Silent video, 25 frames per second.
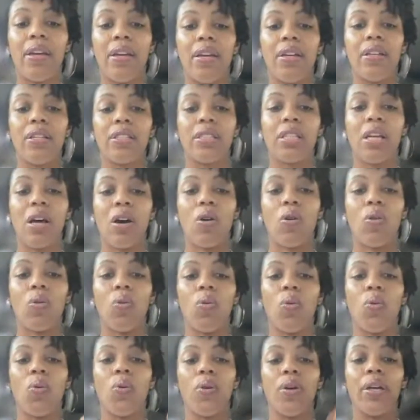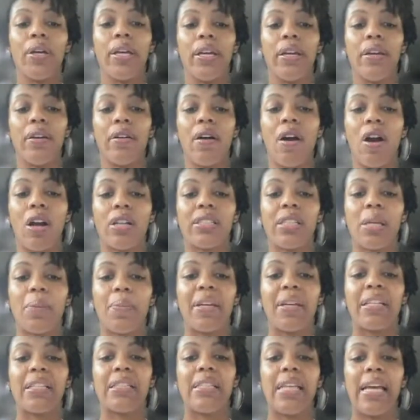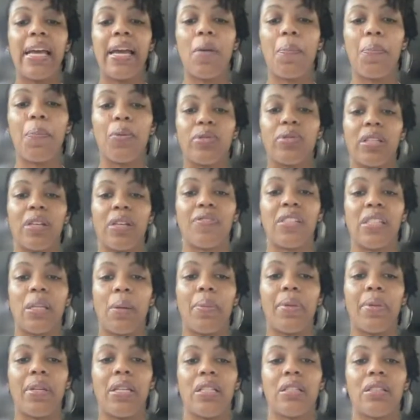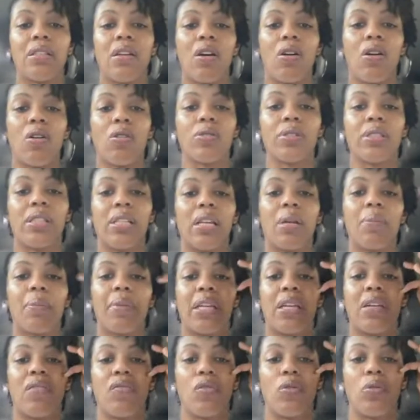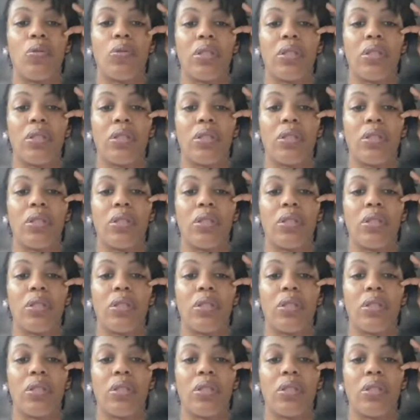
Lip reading: So here are some examples of some of these goals. Then I'm gonna give you